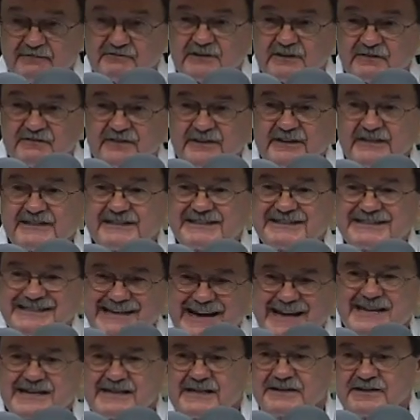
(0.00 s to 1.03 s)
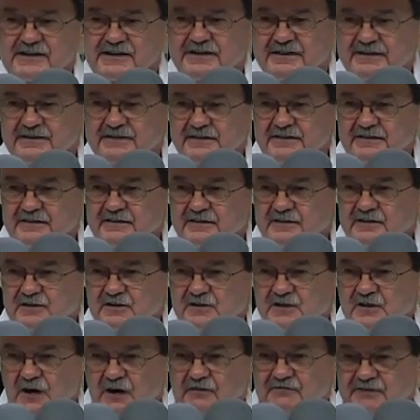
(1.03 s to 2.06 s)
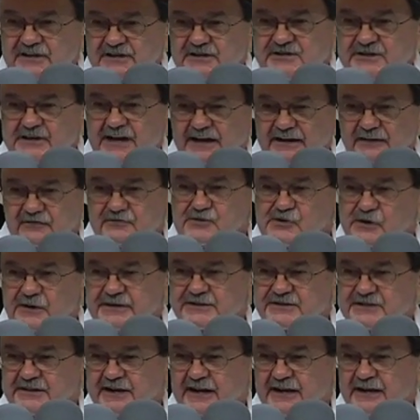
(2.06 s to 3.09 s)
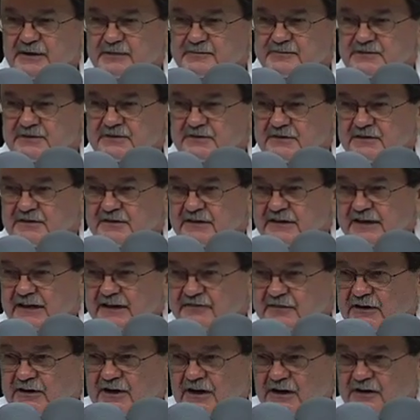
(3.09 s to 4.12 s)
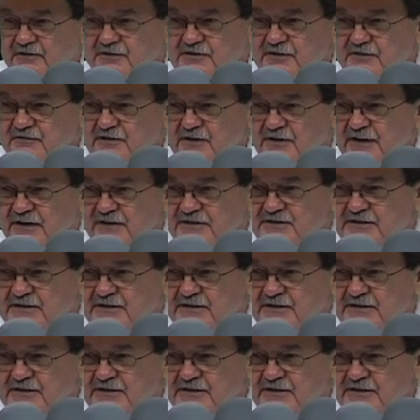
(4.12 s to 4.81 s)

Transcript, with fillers: have defeated 10 of these kind of trade scams in the Congress of the United